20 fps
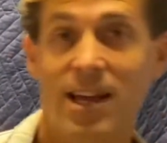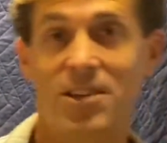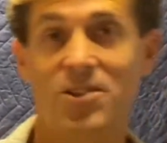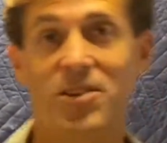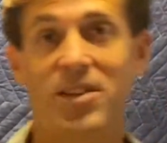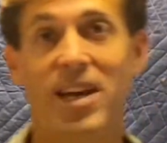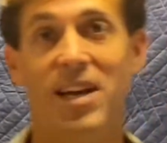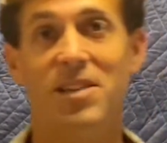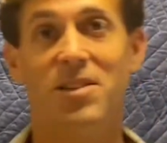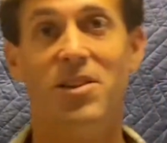you
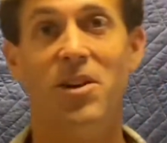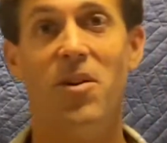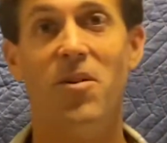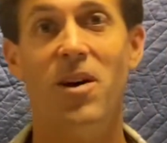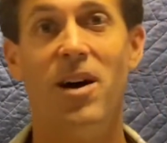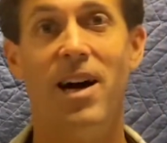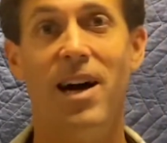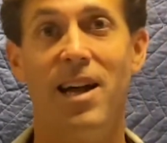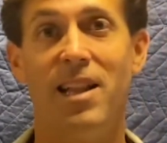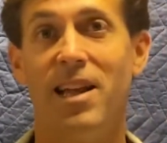guys know,
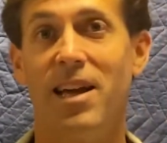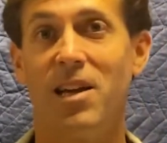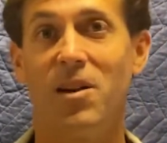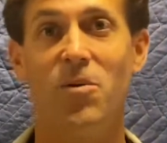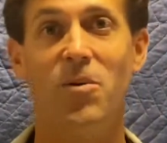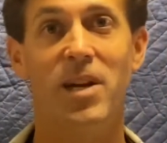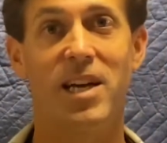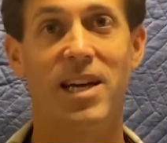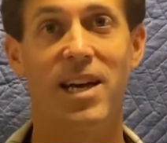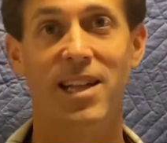I like
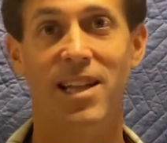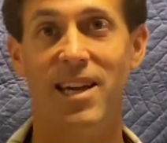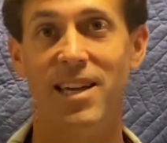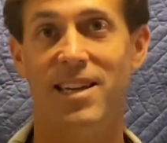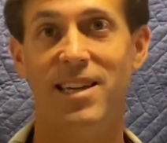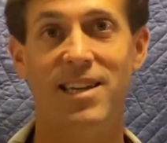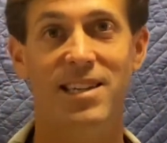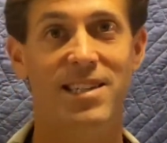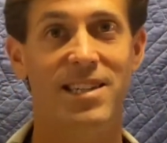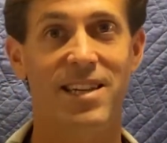quick, I like
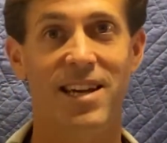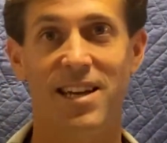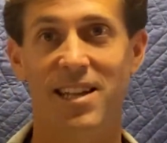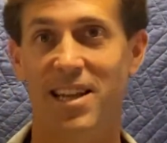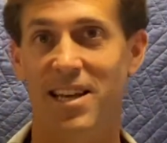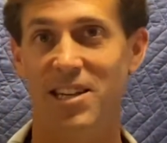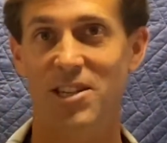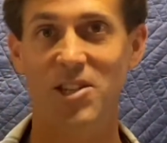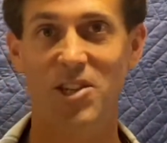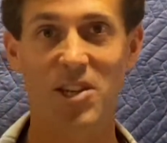easy, I
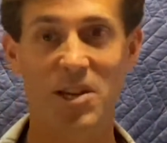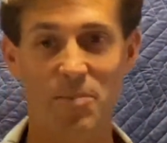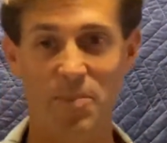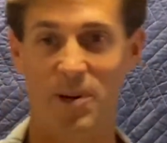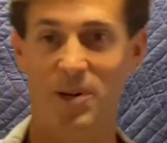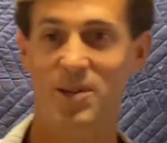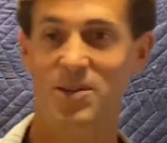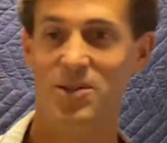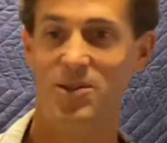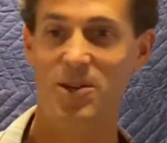like cheap.
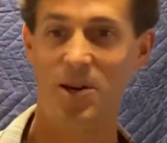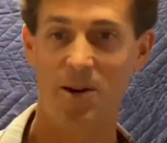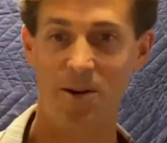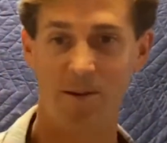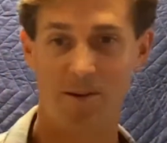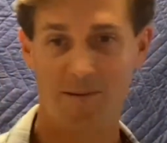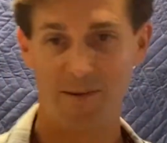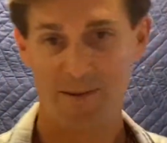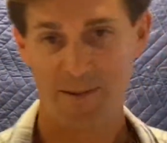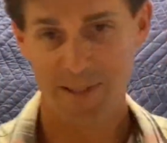
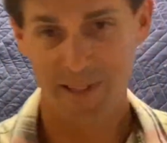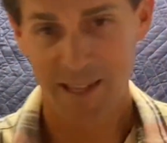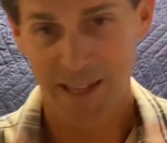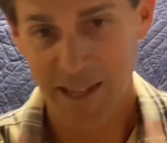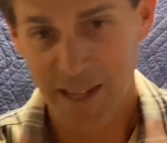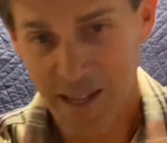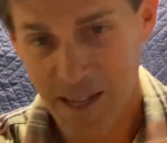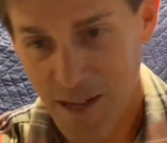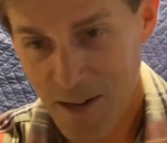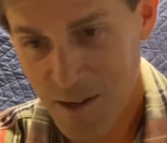So,
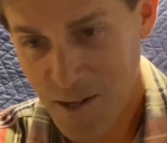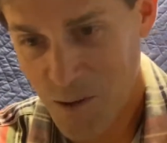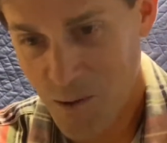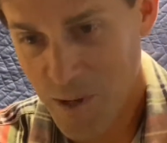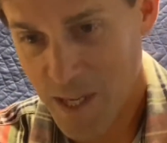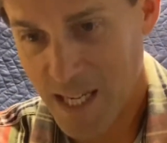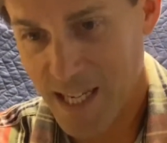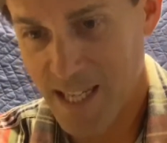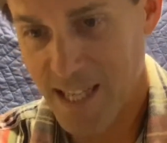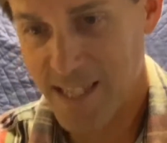here's
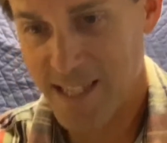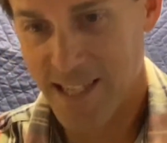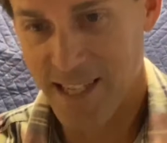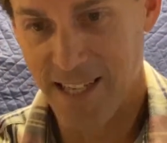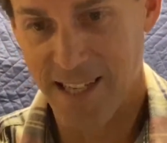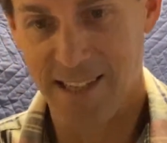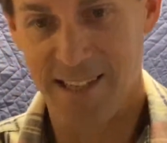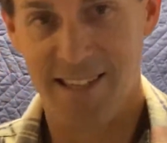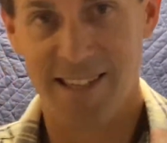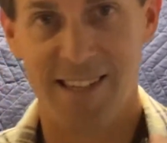quick and
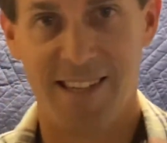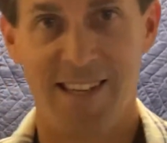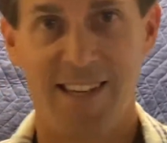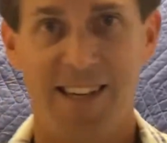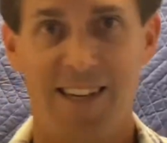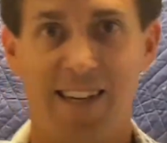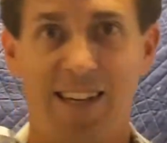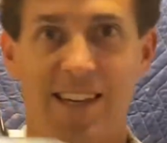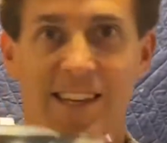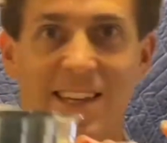easy.
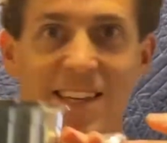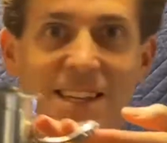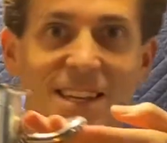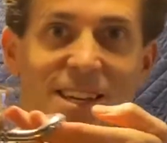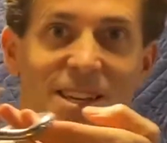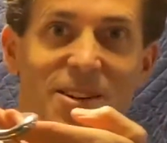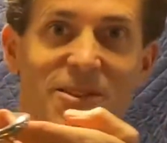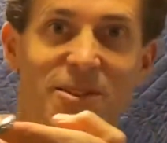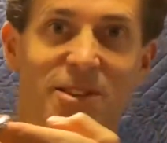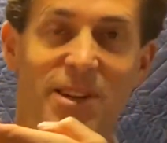
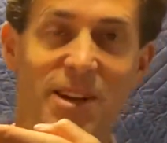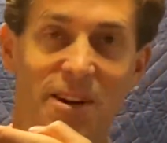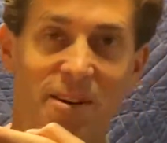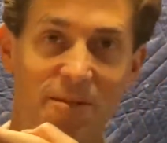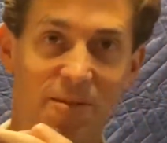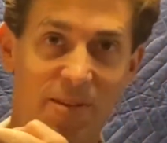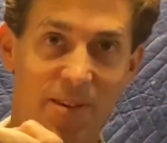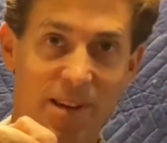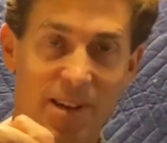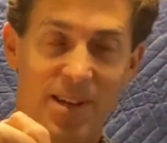Get
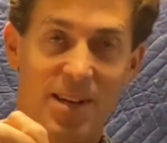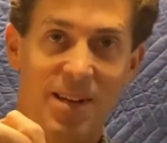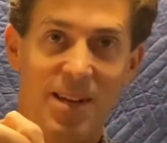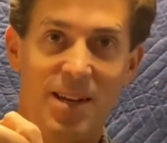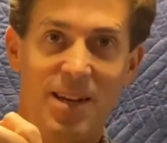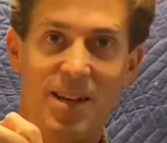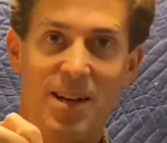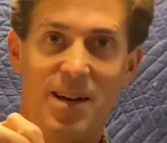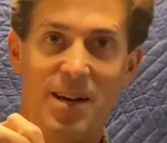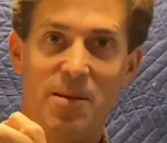yourself
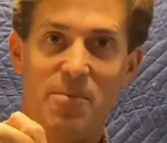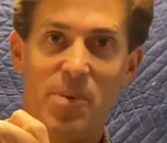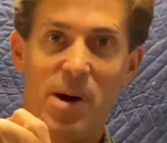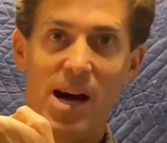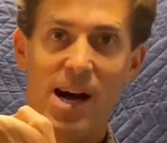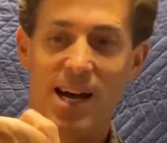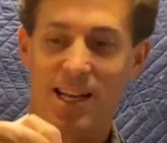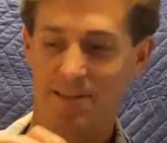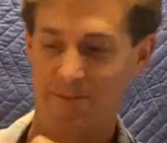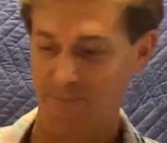a
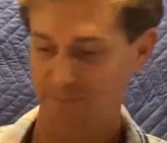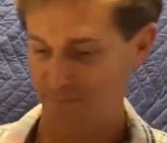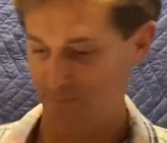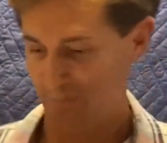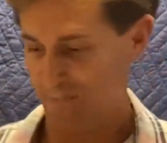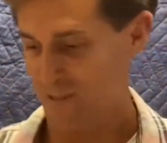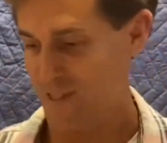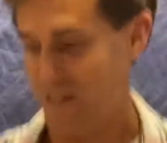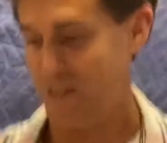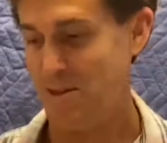pot
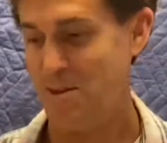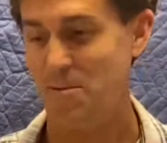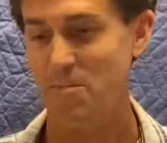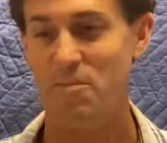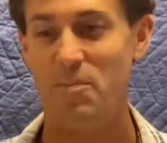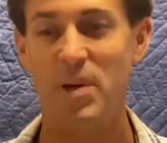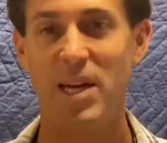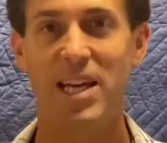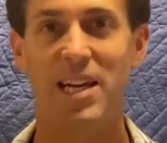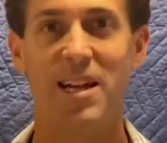
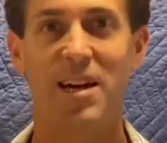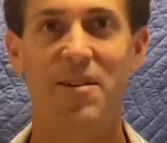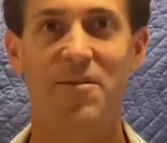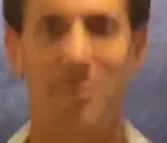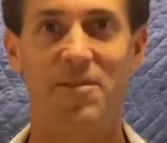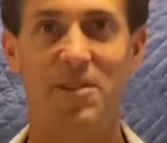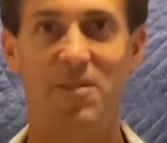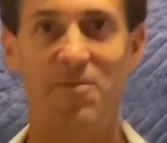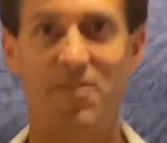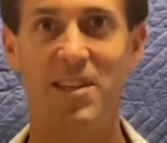big
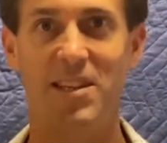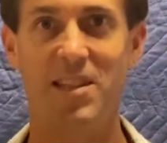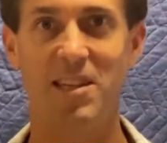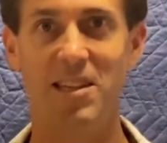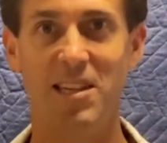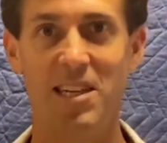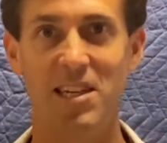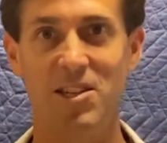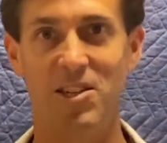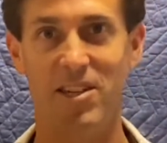enough to fit the
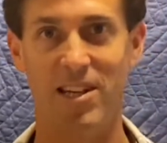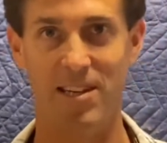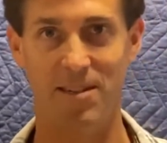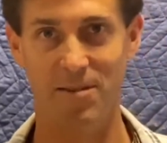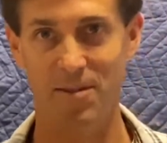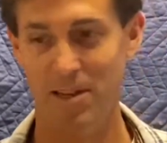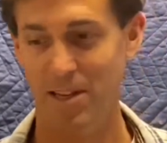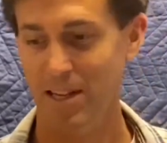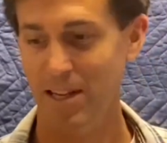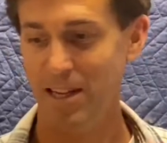leash in.
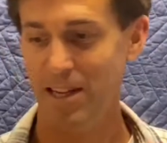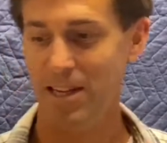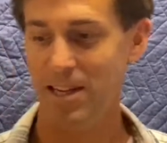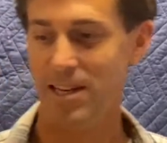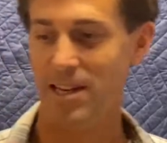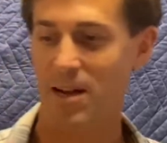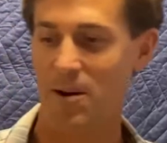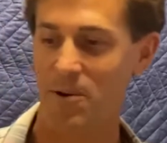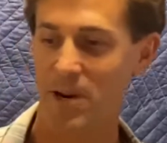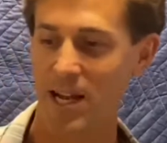
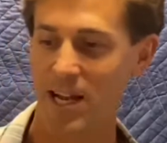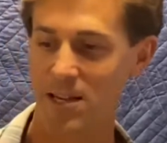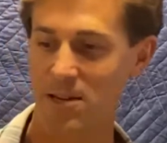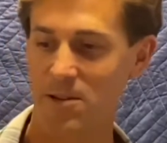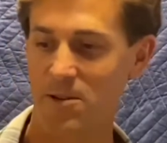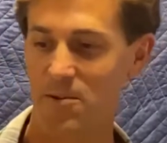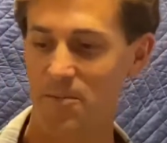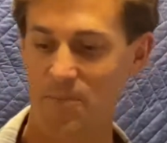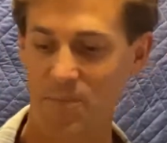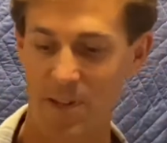Now what I
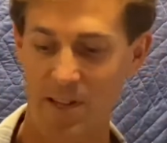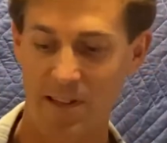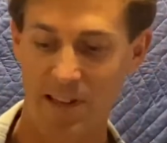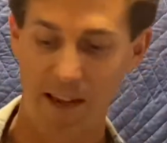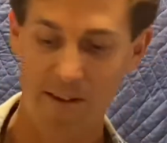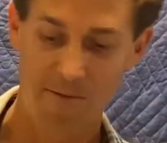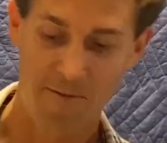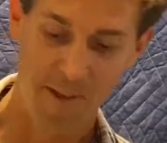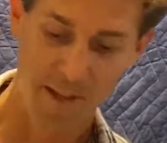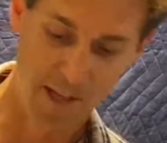do is
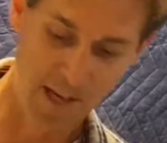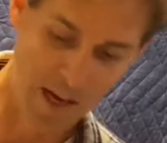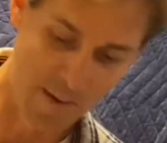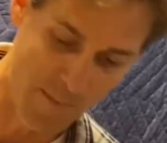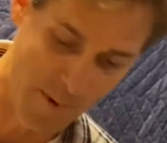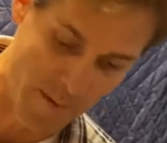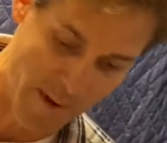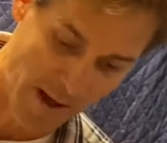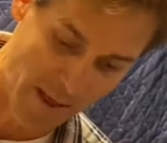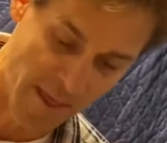I fill it
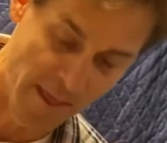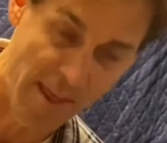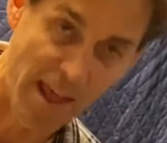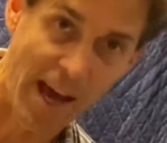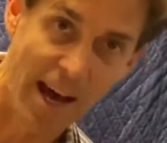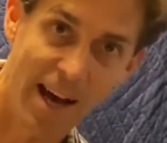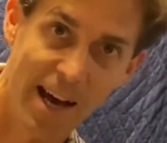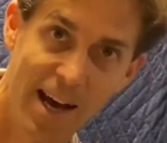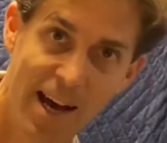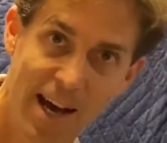up about
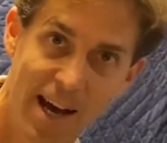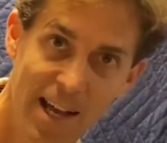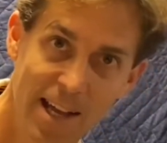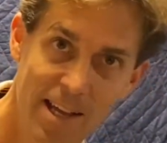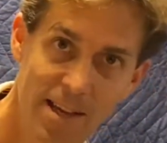that high. I